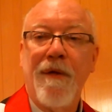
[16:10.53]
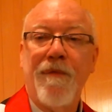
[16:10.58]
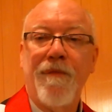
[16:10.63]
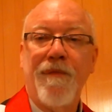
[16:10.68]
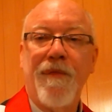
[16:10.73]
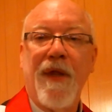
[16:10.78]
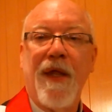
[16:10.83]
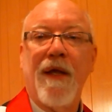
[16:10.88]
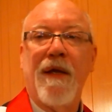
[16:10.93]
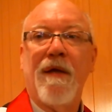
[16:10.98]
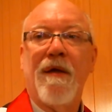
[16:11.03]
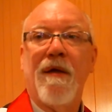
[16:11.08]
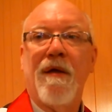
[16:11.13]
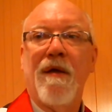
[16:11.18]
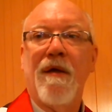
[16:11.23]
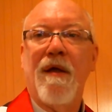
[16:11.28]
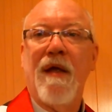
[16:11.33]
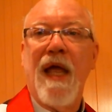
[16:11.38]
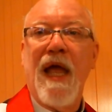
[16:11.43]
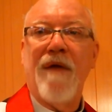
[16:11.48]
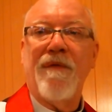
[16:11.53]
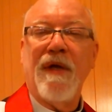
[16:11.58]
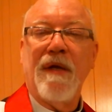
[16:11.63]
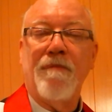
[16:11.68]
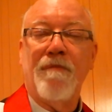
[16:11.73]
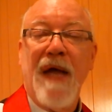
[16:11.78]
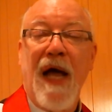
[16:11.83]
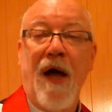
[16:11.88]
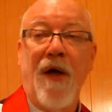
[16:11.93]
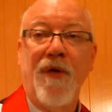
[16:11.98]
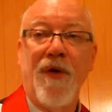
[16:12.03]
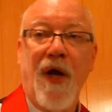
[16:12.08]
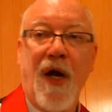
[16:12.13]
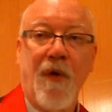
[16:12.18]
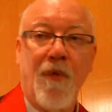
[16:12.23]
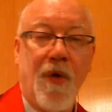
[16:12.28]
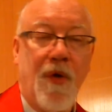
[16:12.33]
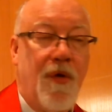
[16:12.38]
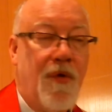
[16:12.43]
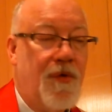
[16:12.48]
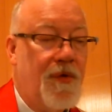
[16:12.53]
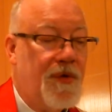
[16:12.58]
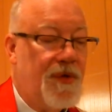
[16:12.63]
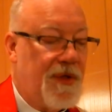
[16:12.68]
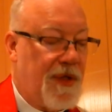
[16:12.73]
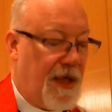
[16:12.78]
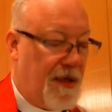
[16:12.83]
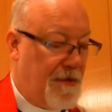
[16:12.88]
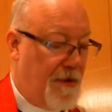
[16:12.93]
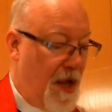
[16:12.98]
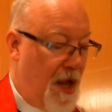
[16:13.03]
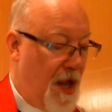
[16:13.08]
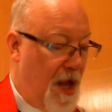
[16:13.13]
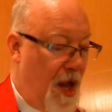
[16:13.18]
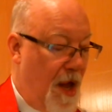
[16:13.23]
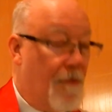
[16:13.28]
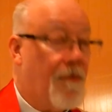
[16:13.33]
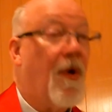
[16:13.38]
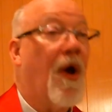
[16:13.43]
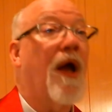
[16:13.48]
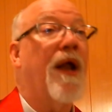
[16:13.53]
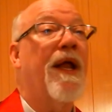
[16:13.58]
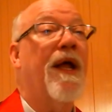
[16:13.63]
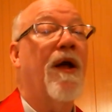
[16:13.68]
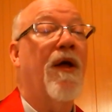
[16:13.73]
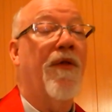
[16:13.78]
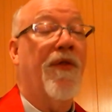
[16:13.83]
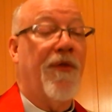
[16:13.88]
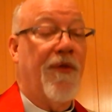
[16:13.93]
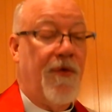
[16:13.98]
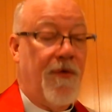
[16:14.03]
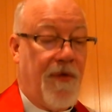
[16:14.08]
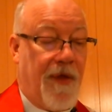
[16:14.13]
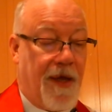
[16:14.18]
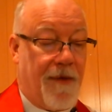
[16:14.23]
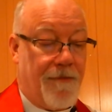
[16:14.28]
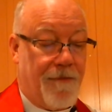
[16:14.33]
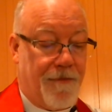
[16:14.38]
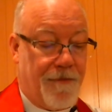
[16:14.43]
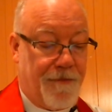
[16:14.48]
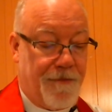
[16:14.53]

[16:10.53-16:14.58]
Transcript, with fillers: That having bound our wounds and brought health to them,